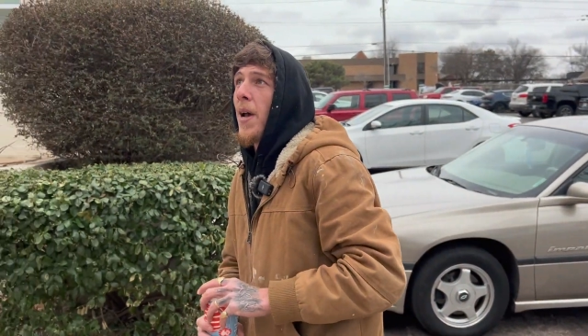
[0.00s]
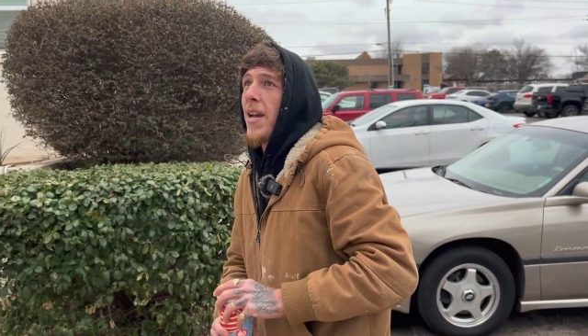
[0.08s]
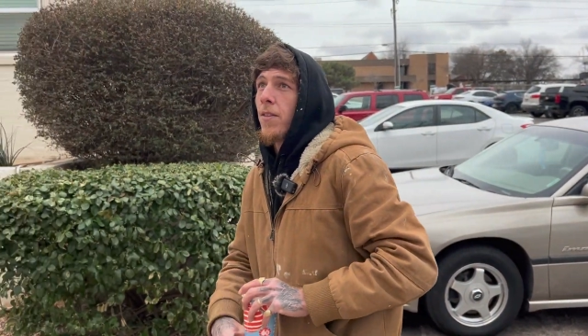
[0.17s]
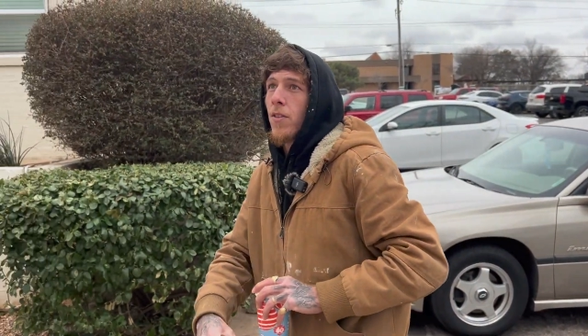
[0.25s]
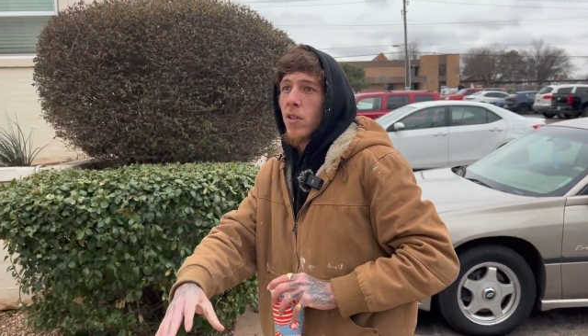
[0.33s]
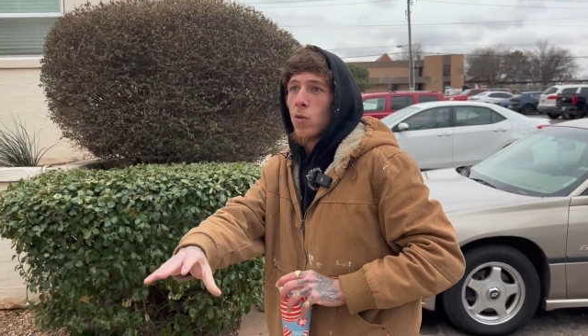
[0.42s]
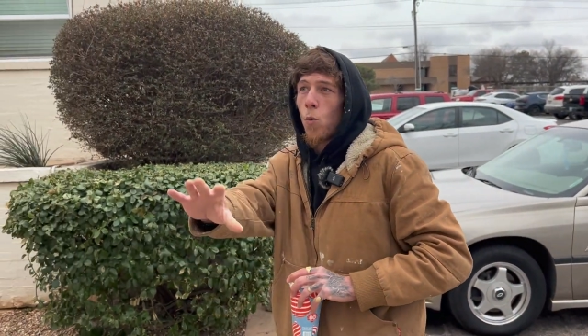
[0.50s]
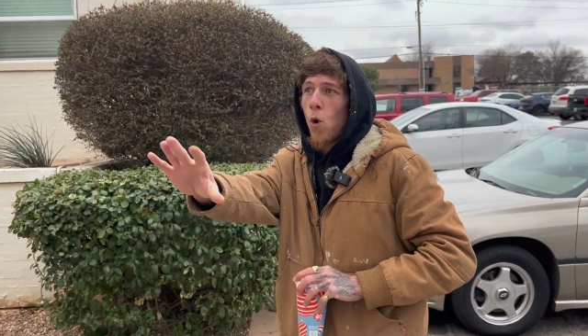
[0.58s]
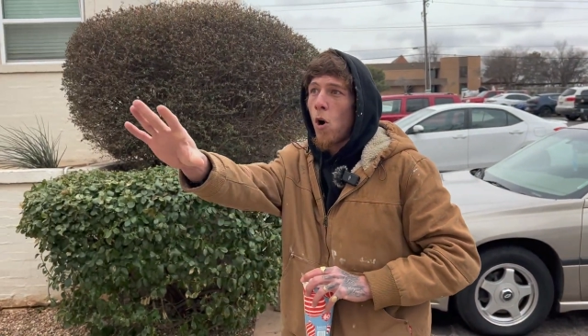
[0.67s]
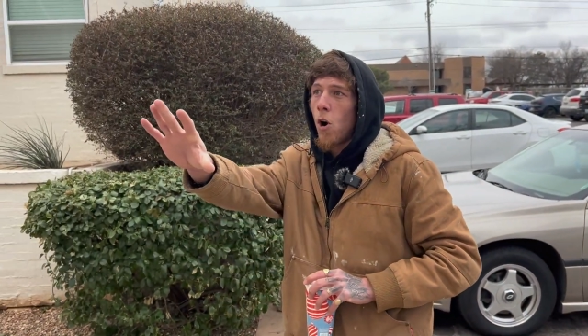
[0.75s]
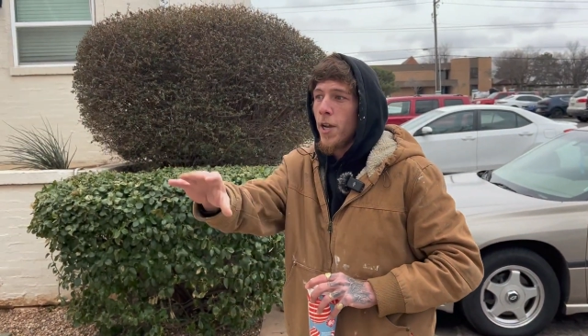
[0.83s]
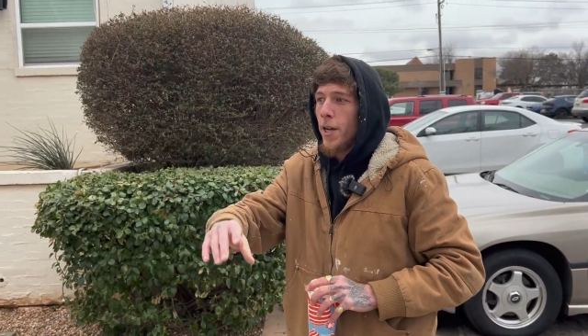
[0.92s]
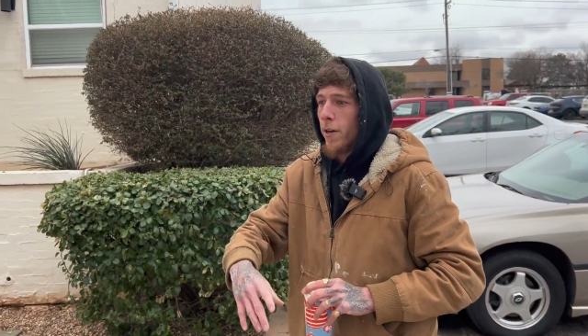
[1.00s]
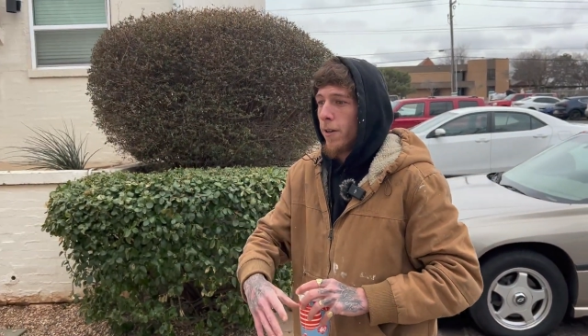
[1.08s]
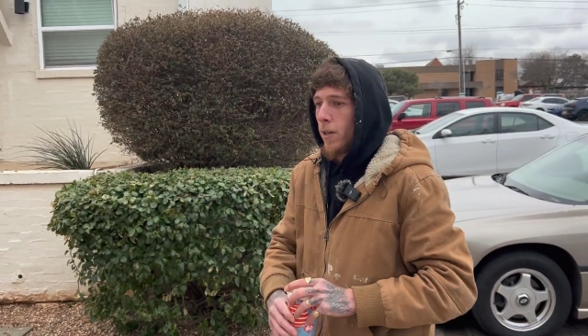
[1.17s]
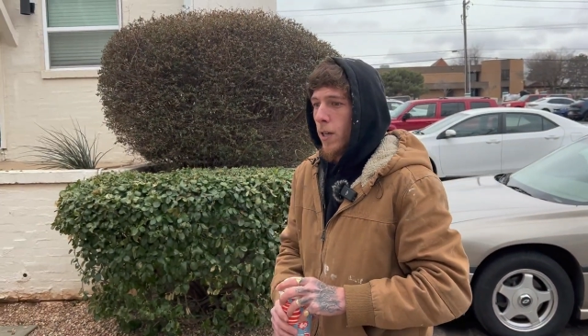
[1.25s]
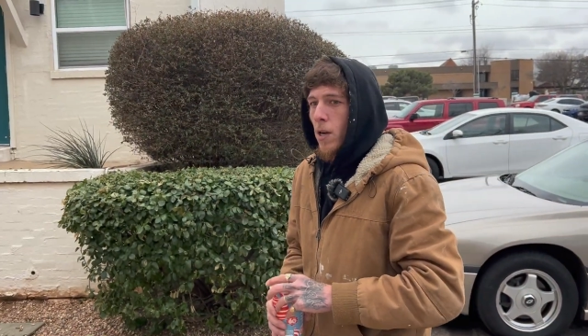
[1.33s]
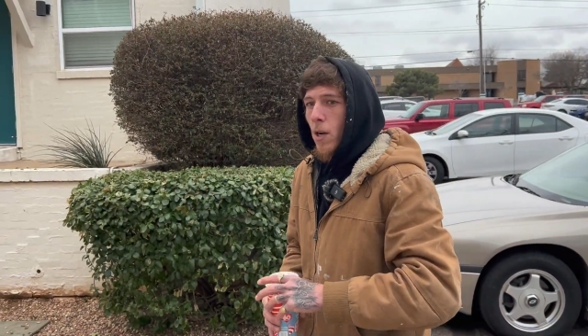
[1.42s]
paint this wall here.
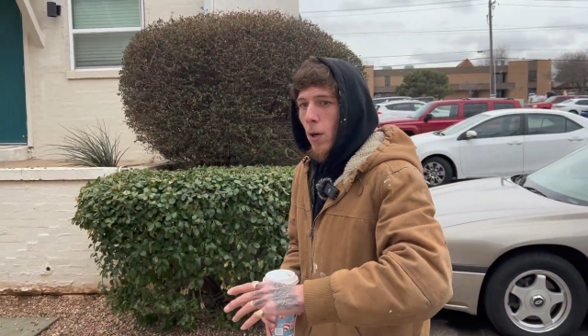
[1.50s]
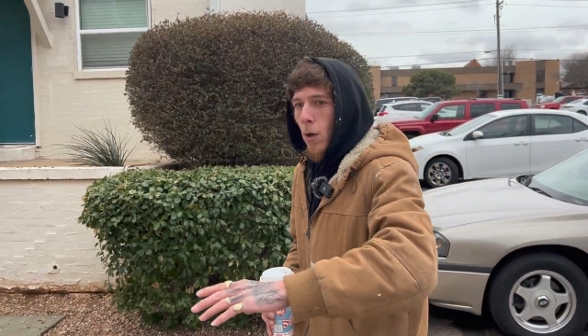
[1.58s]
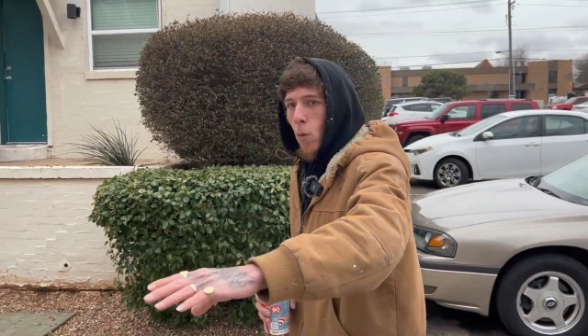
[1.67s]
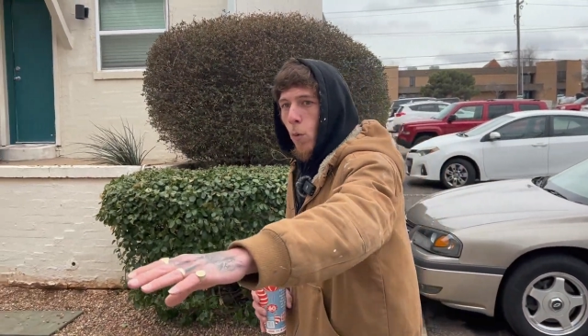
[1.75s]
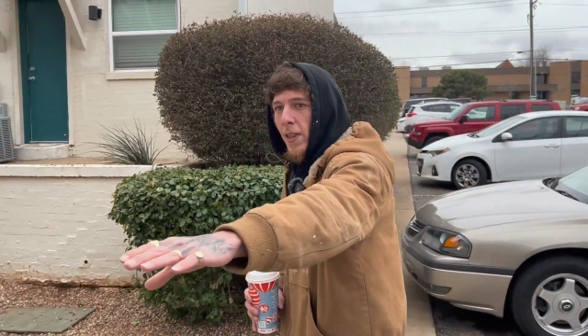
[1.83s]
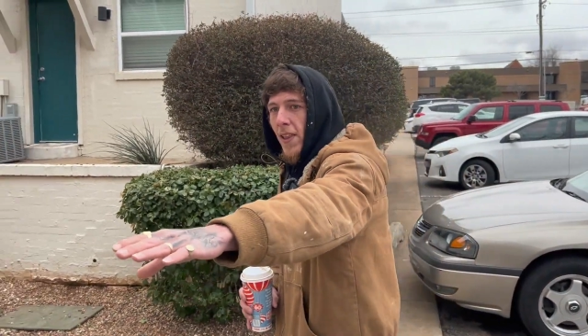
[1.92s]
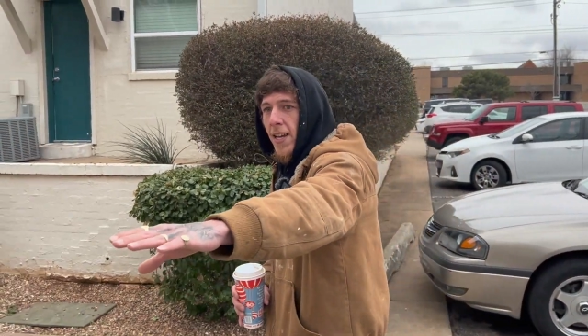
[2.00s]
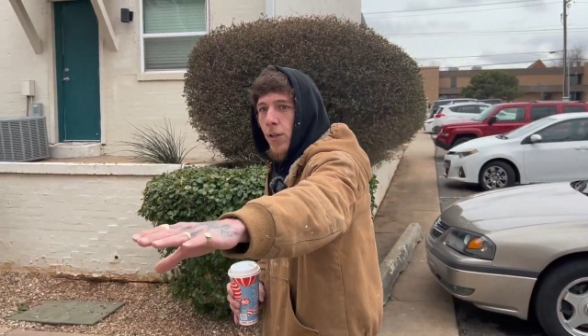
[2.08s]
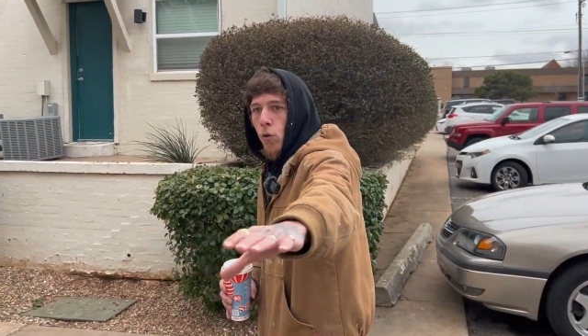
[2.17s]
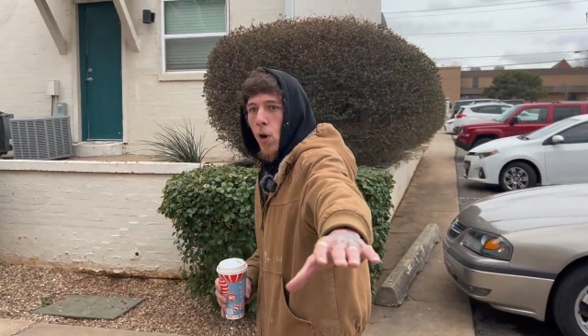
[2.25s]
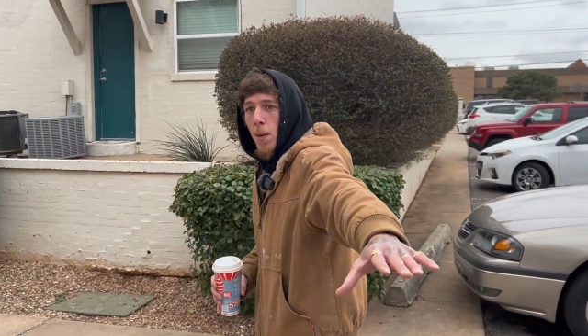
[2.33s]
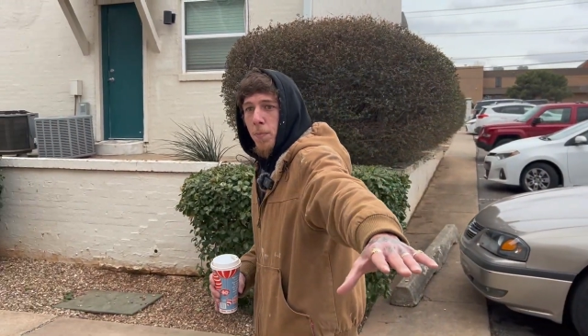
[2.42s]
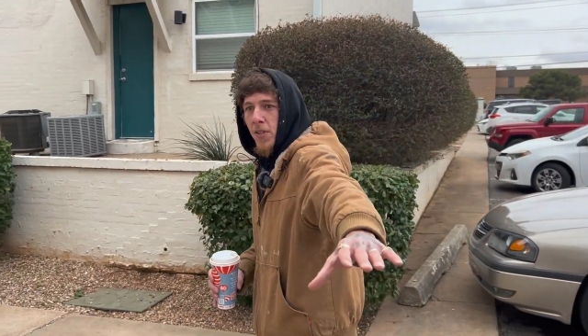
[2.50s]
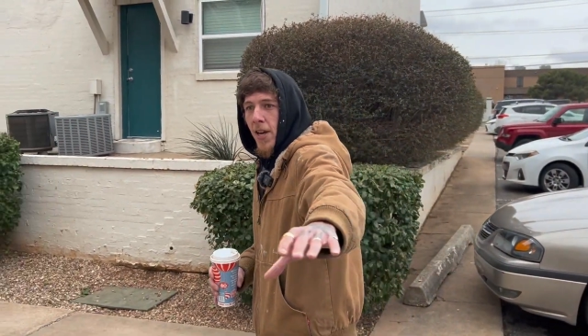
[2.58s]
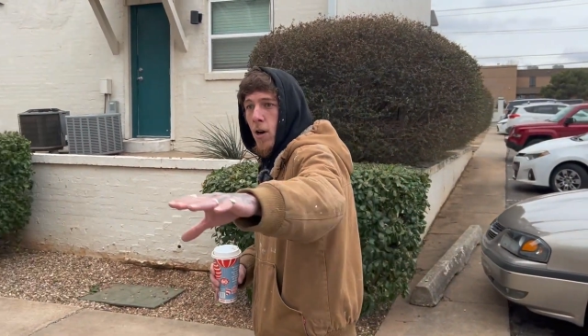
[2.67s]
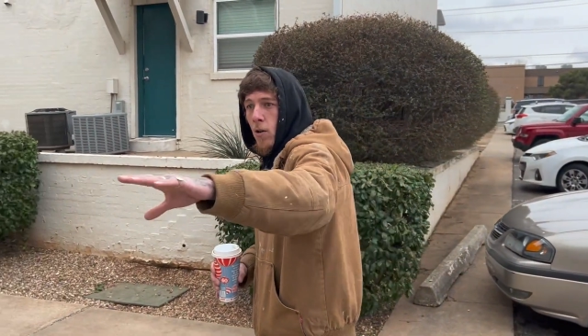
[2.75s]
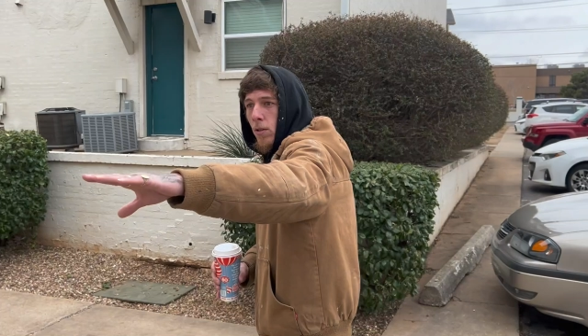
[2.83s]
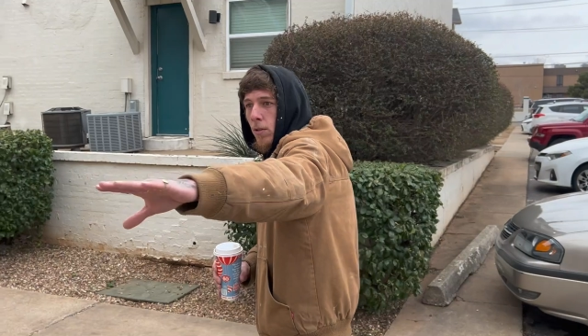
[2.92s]
We lay drops
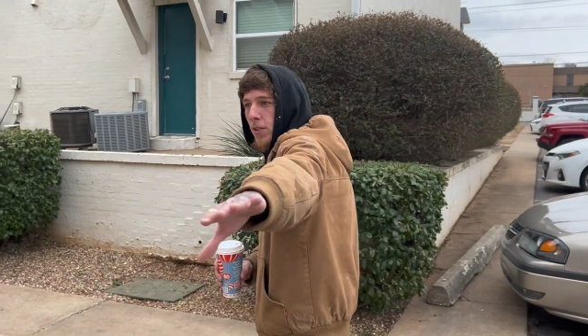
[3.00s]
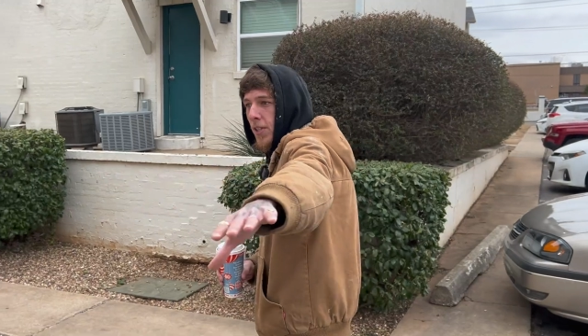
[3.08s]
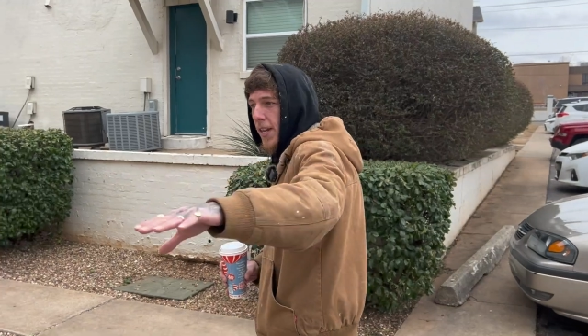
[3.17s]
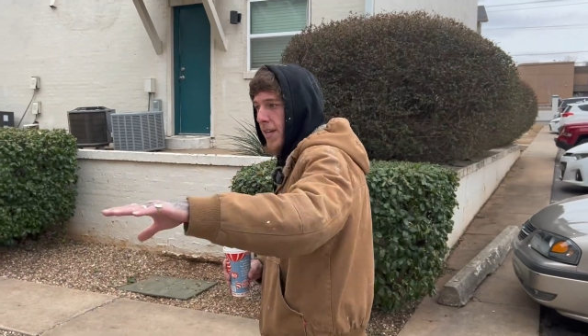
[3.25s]
out to